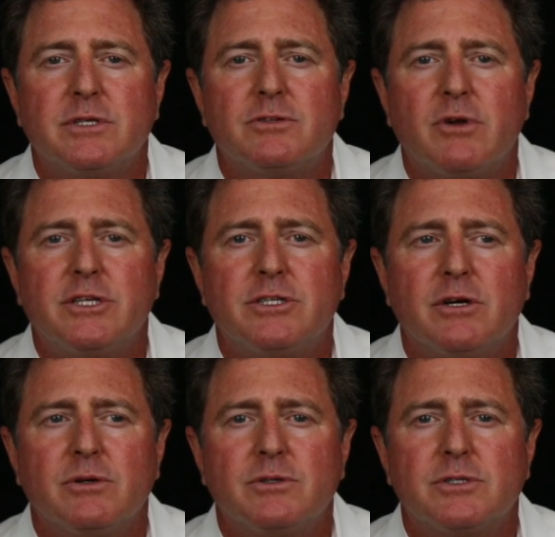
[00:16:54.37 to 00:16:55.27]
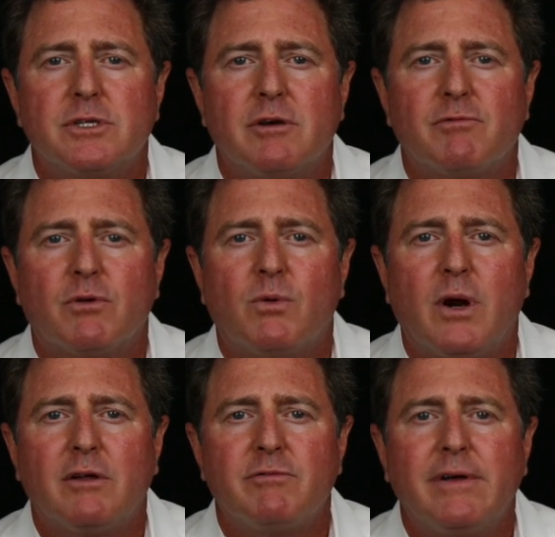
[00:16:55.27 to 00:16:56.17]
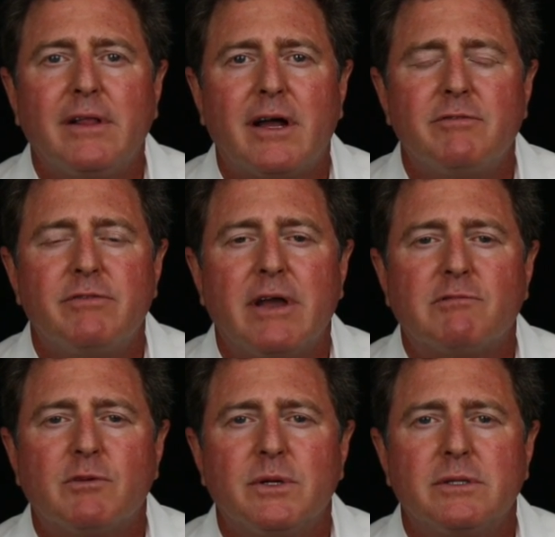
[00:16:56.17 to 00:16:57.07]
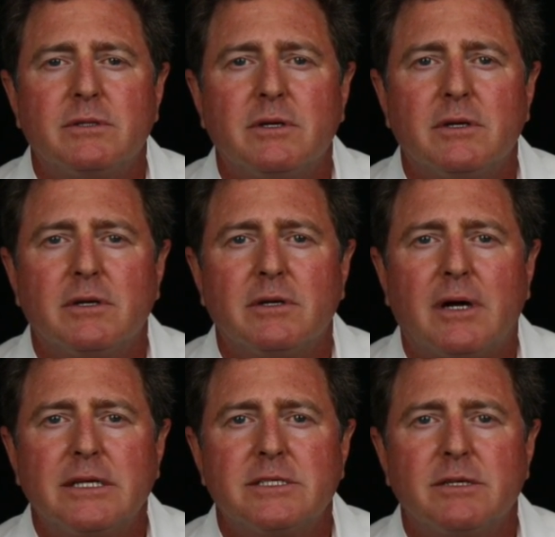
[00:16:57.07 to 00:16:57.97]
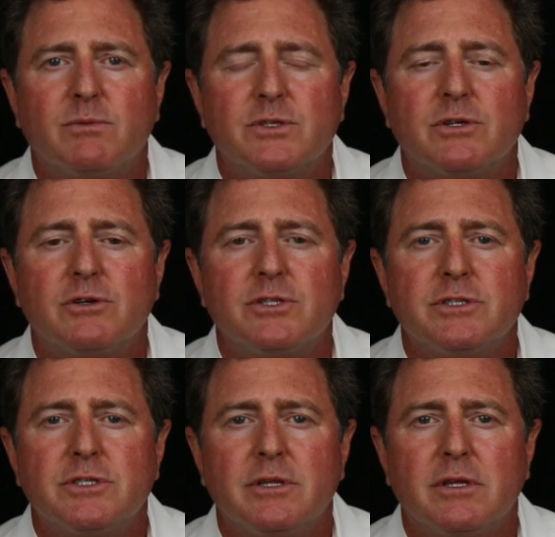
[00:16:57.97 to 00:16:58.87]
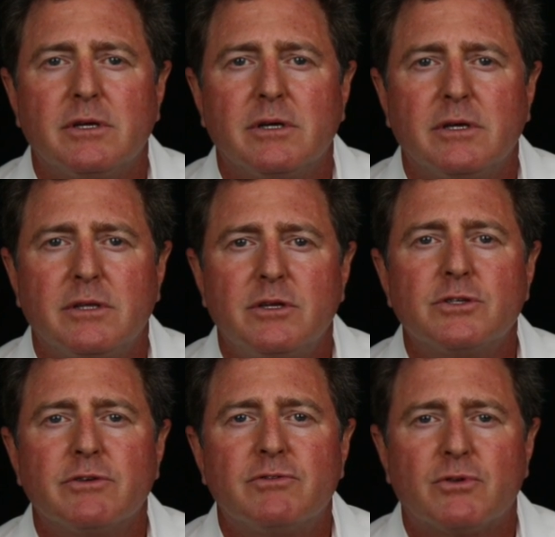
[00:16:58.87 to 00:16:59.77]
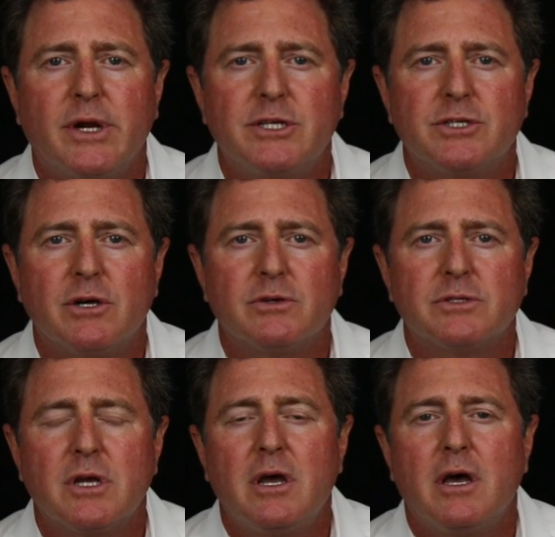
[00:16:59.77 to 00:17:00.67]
and trade shows for a while fell out of favor, but I see a resurgence in the use of trade shows.